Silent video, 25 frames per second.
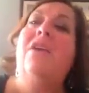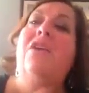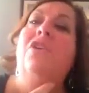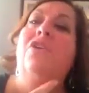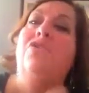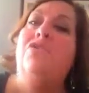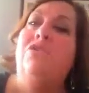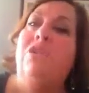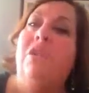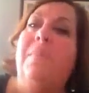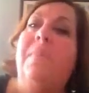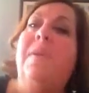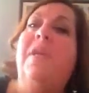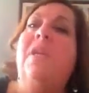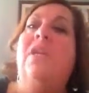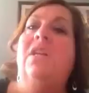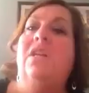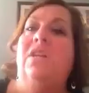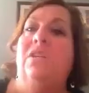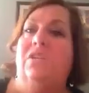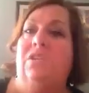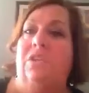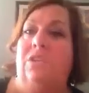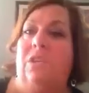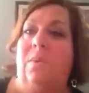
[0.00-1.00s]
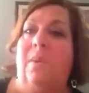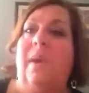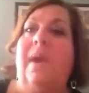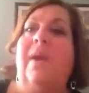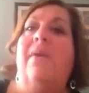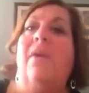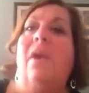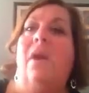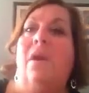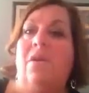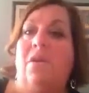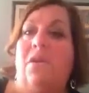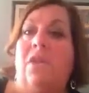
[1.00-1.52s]
contributors to our
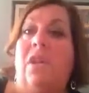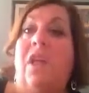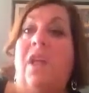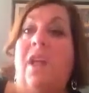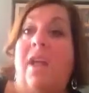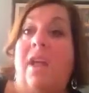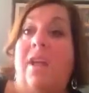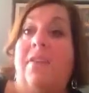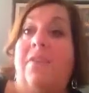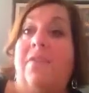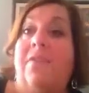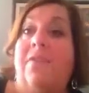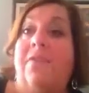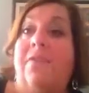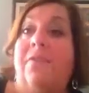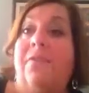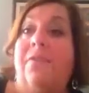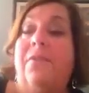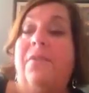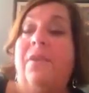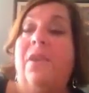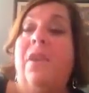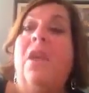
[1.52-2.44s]
own life.